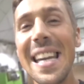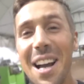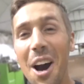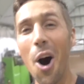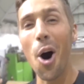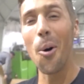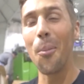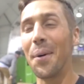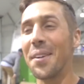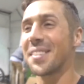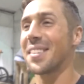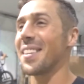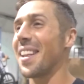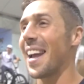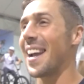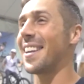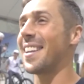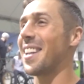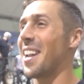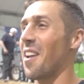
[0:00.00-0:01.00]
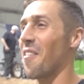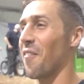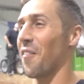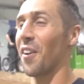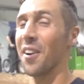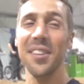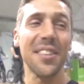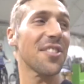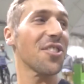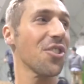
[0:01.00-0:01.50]
He almost landed it
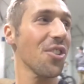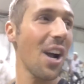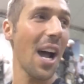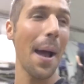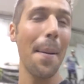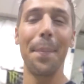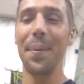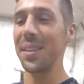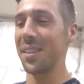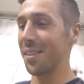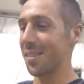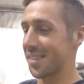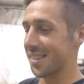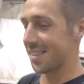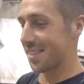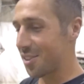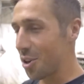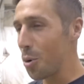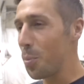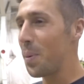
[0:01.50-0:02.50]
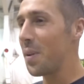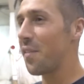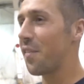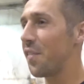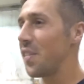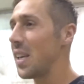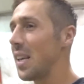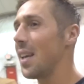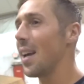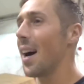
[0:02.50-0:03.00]
first try, but those stupid
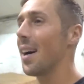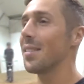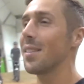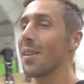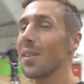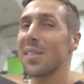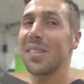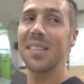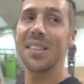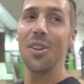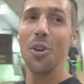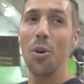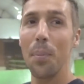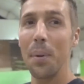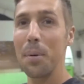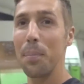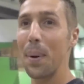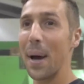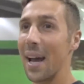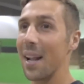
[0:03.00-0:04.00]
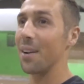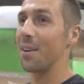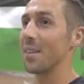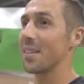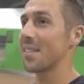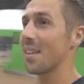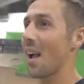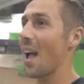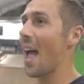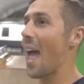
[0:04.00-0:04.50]
feet on those stupid
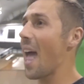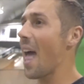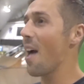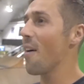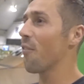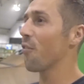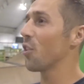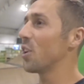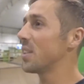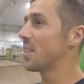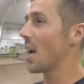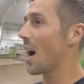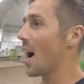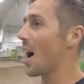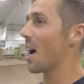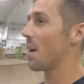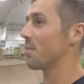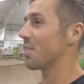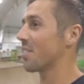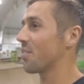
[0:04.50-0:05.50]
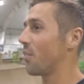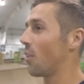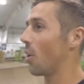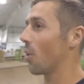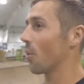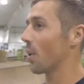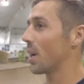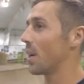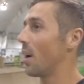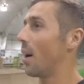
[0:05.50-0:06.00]
pedals every time just
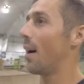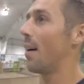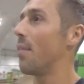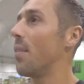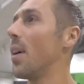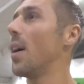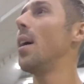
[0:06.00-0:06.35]
fall right off.